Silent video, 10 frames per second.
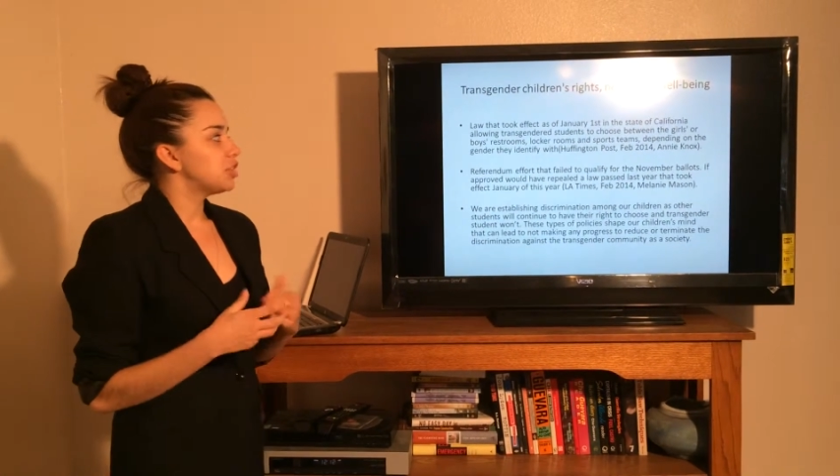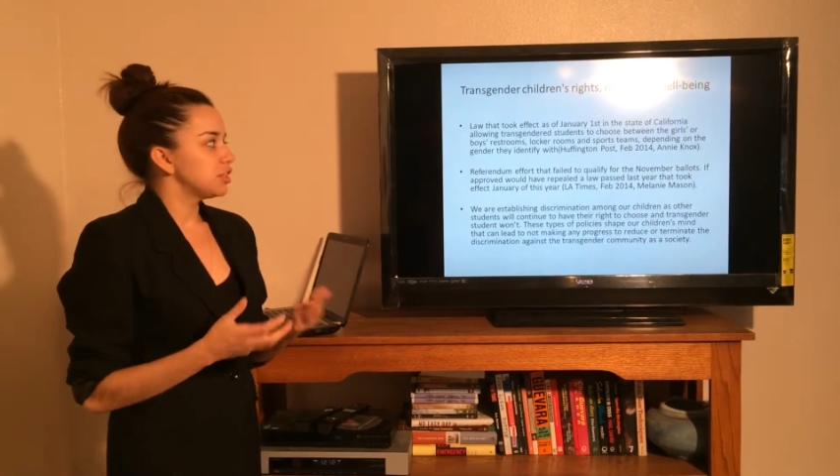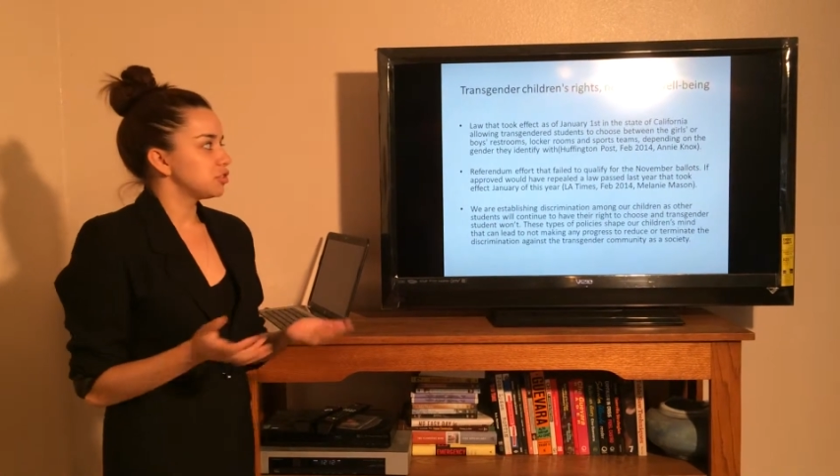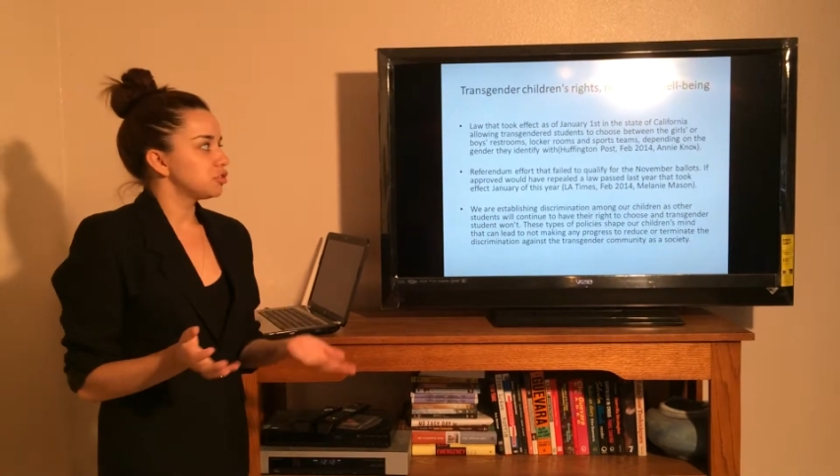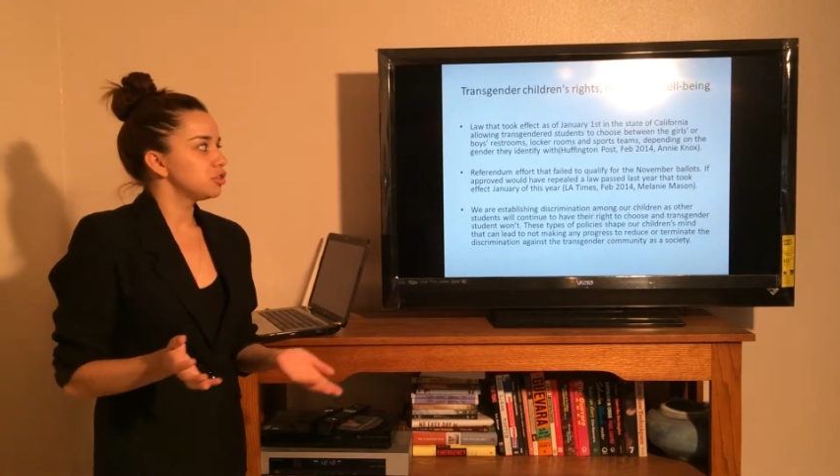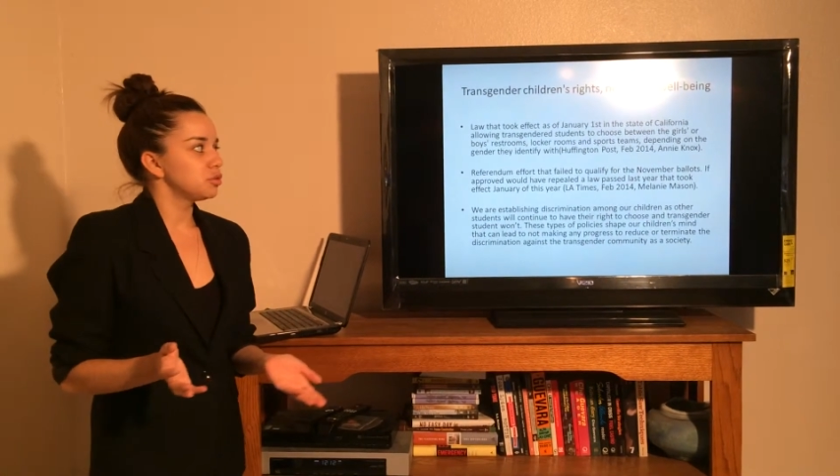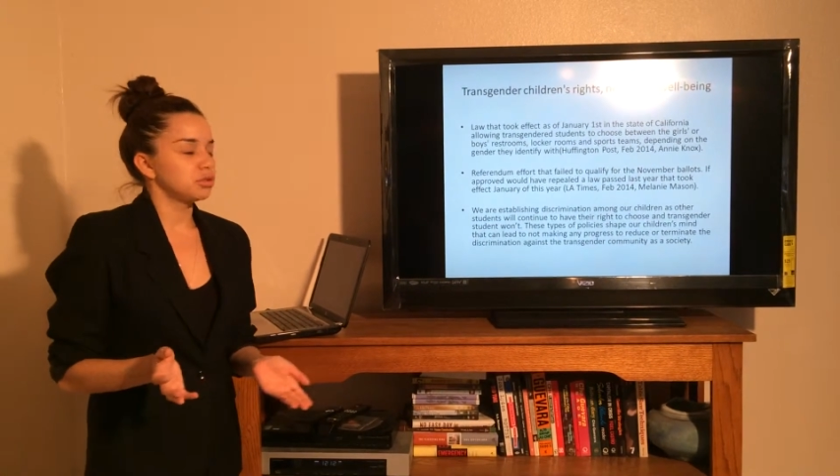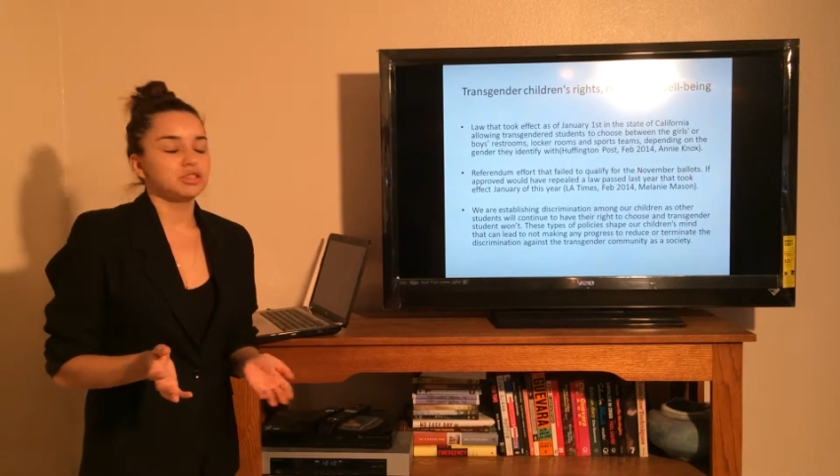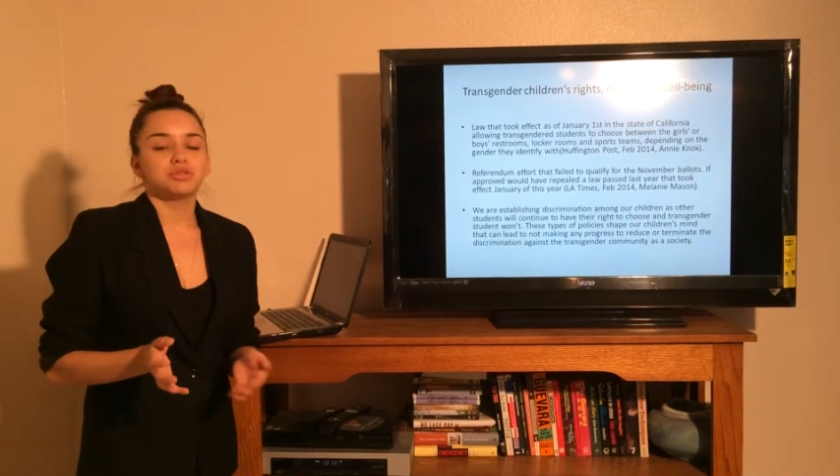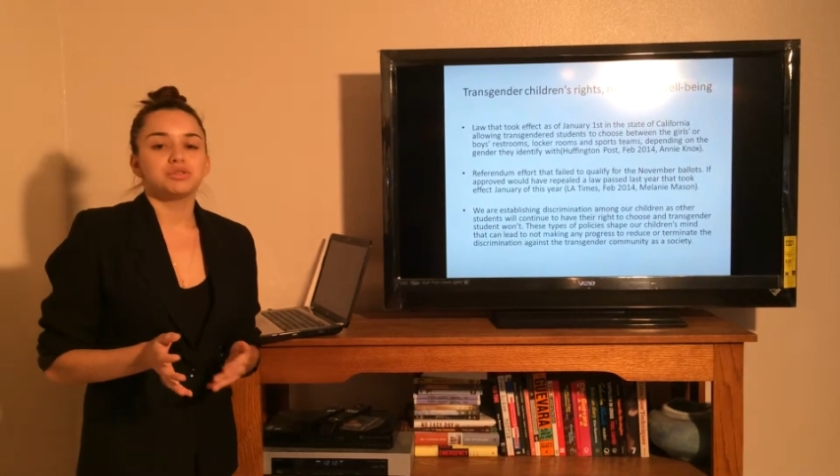transgender
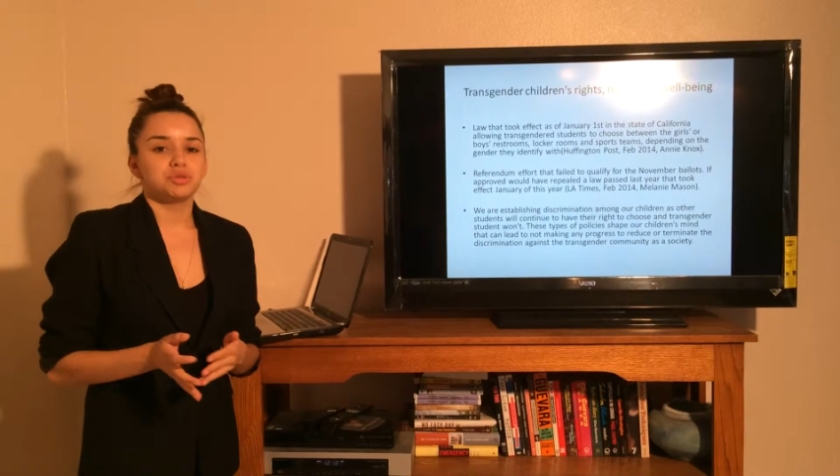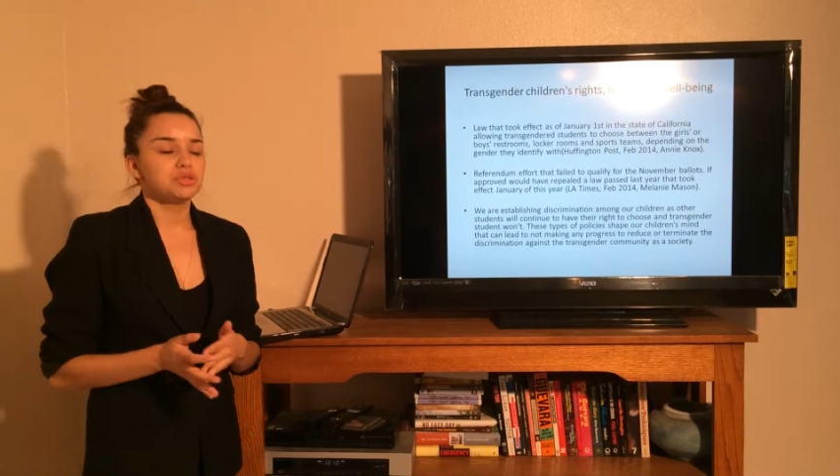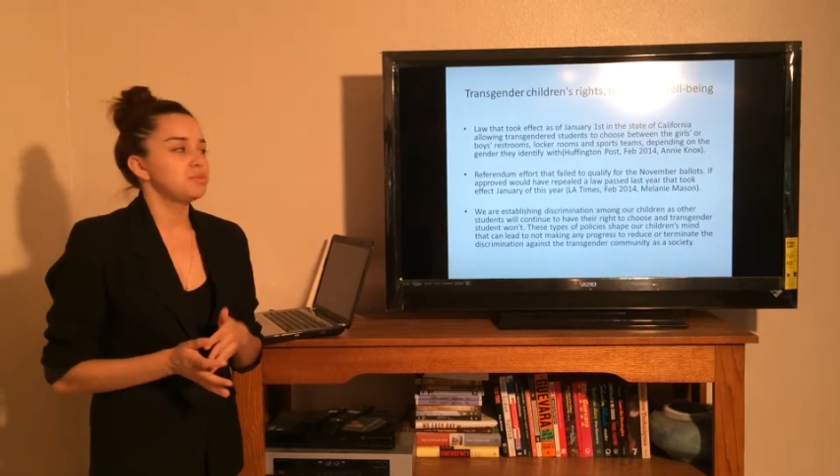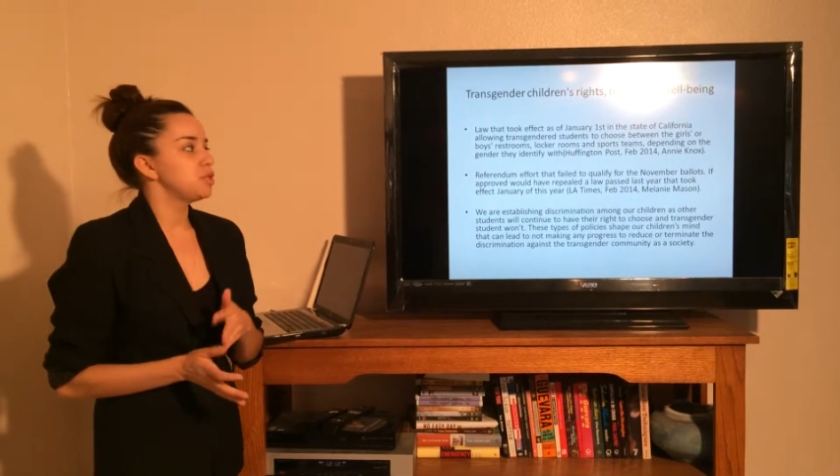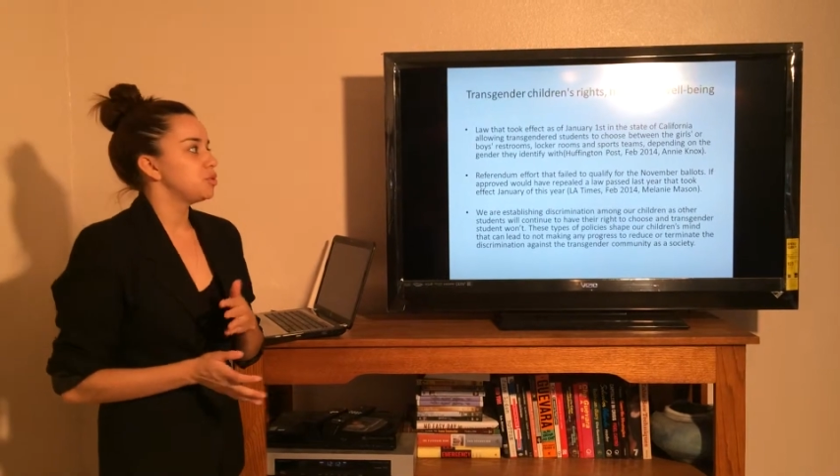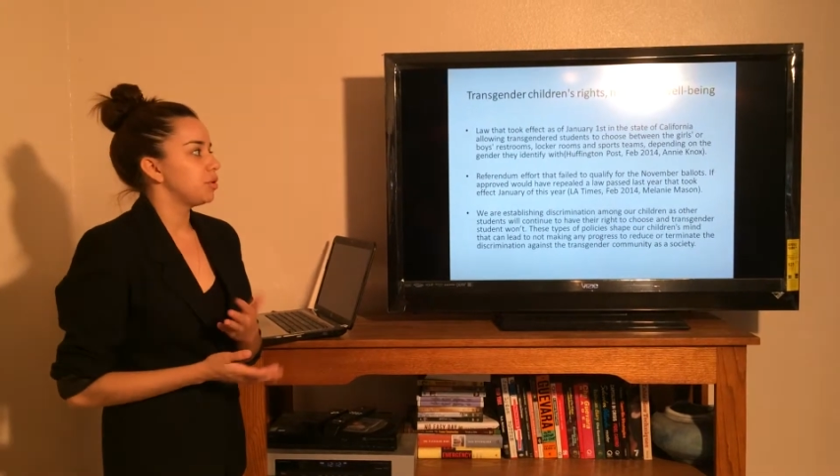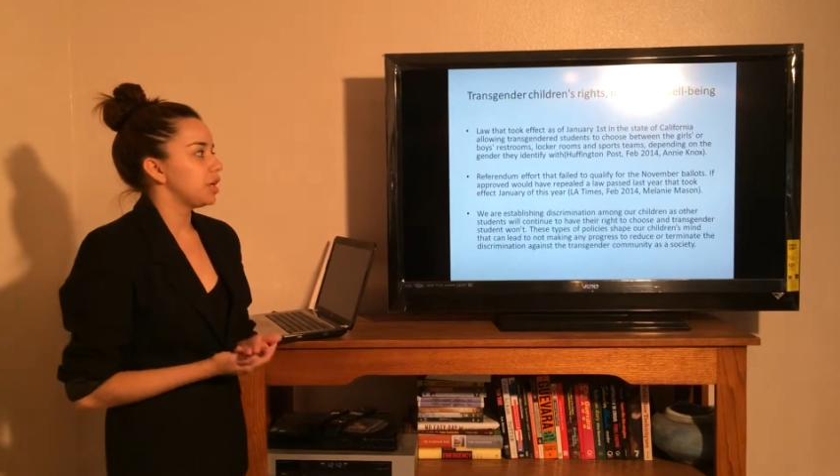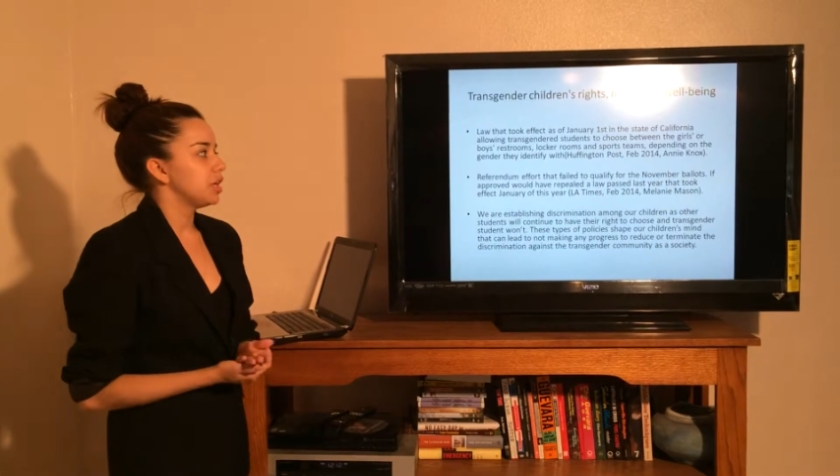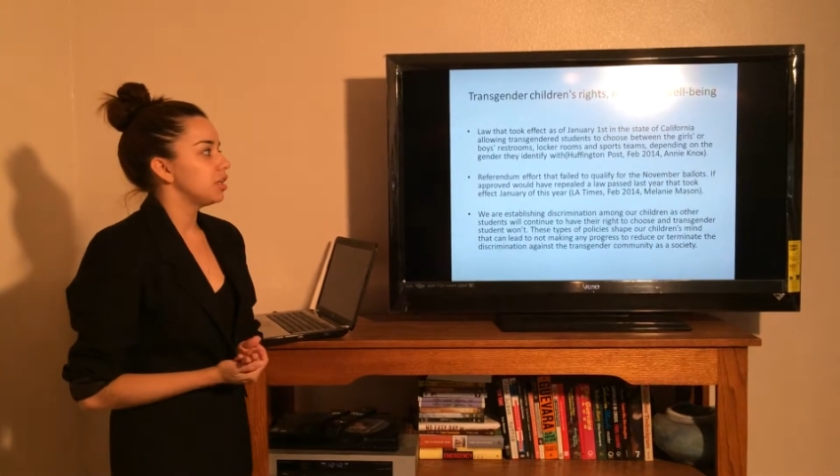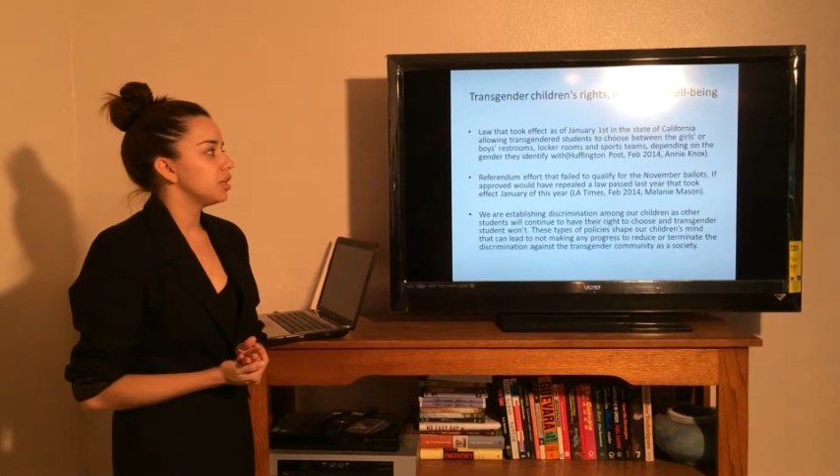students to choose
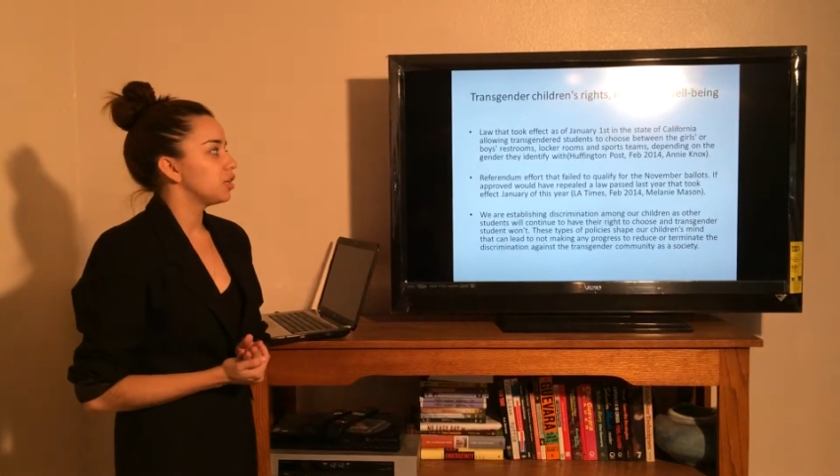between